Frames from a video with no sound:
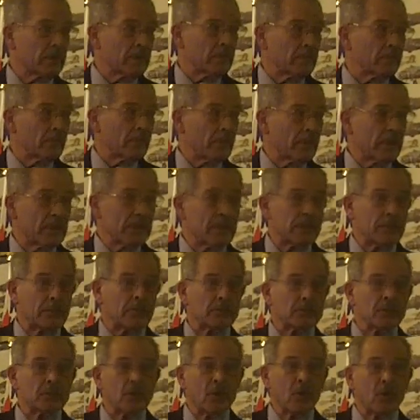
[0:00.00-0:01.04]
did a number of raids. That
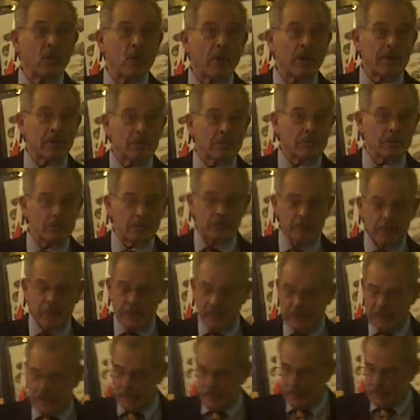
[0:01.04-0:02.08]
was an all-white group,
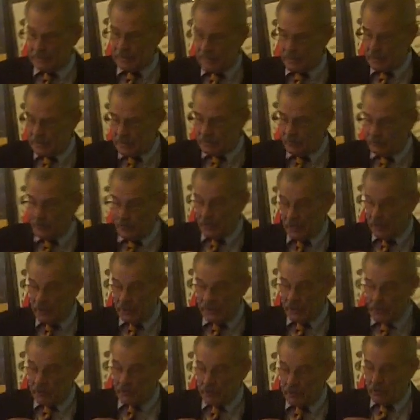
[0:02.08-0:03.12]
uh,
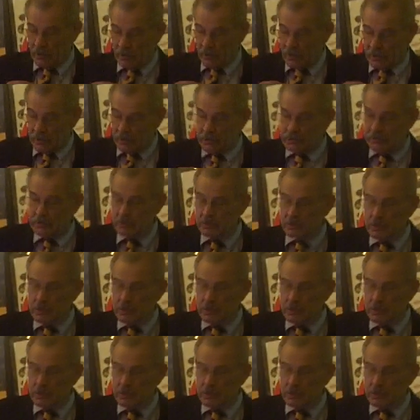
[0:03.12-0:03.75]
and they were all